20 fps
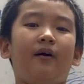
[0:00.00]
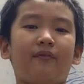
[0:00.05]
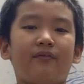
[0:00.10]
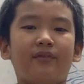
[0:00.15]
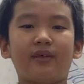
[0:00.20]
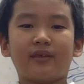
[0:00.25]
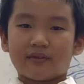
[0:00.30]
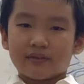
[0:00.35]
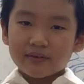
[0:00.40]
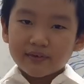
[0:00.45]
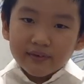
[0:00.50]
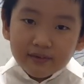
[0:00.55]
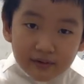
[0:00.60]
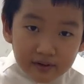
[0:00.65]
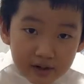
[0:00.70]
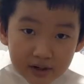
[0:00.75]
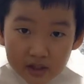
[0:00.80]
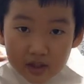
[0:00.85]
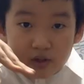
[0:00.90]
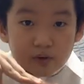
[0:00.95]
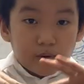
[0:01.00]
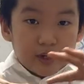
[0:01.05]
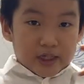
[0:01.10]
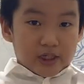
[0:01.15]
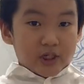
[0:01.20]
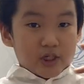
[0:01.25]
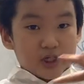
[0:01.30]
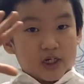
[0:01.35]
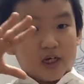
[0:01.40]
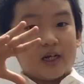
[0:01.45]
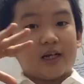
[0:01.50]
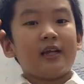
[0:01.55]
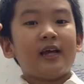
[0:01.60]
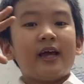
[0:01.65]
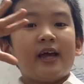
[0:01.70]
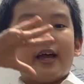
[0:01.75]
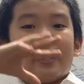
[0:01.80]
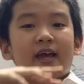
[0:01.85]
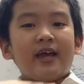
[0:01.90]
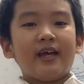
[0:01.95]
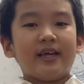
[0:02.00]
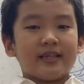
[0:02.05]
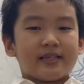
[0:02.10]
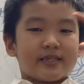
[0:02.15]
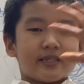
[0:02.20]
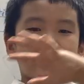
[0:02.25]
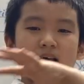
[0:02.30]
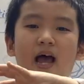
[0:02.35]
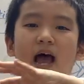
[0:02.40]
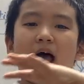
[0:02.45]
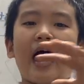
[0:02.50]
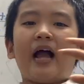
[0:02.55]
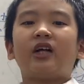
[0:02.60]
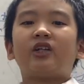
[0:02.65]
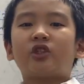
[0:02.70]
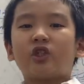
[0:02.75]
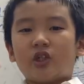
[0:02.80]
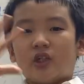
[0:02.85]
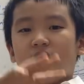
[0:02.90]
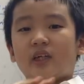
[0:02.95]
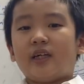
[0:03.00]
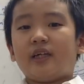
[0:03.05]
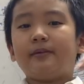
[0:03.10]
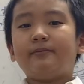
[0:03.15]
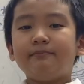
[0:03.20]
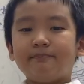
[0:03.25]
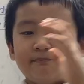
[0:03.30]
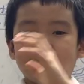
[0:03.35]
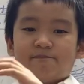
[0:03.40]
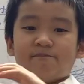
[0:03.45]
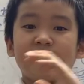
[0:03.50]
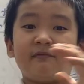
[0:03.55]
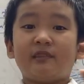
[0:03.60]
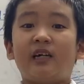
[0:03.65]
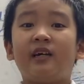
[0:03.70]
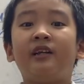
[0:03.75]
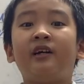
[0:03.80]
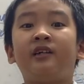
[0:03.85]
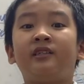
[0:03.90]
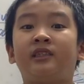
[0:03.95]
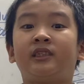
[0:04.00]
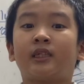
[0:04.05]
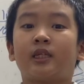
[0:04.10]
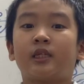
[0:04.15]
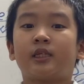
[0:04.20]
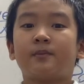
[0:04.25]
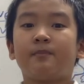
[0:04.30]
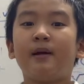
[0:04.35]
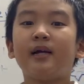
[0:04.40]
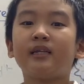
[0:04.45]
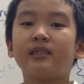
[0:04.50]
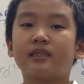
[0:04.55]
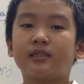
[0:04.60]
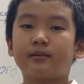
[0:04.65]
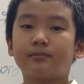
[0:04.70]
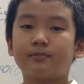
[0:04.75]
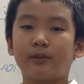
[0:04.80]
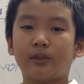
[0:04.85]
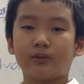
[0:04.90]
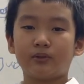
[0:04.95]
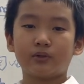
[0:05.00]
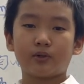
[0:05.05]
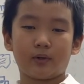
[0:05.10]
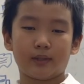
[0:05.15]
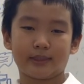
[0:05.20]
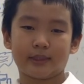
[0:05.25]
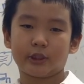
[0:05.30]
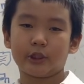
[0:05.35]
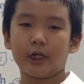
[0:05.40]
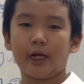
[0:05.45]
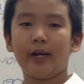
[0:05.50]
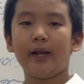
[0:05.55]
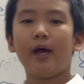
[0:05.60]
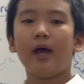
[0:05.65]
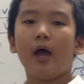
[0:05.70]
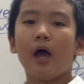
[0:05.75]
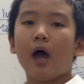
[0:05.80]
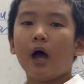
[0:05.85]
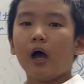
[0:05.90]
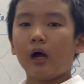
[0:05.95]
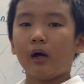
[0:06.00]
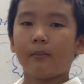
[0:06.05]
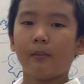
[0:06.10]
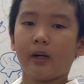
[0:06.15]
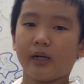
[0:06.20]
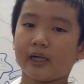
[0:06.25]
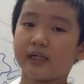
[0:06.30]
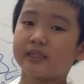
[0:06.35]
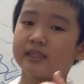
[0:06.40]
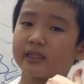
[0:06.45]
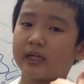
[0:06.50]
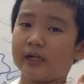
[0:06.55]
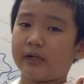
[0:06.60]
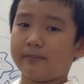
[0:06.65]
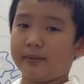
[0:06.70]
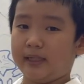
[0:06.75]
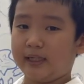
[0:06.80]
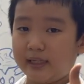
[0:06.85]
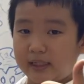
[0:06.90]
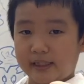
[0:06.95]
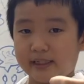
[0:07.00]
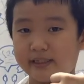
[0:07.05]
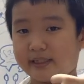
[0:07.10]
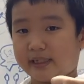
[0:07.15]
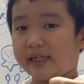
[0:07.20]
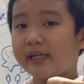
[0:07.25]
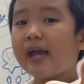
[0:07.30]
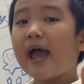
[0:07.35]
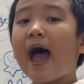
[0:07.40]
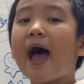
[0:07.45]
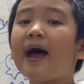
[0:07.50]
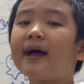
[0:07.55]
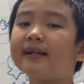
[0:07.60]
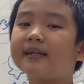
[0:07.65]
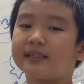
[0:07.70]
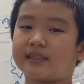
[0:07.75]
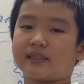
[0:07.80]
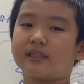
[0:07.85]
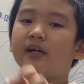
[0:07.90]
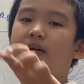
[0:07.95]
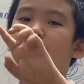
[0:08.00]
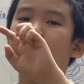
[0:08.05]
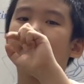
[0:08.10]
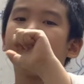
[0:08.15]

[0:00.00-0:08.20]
The third question is actually an unsuspectful question, but it's gonna be easy and it's gonna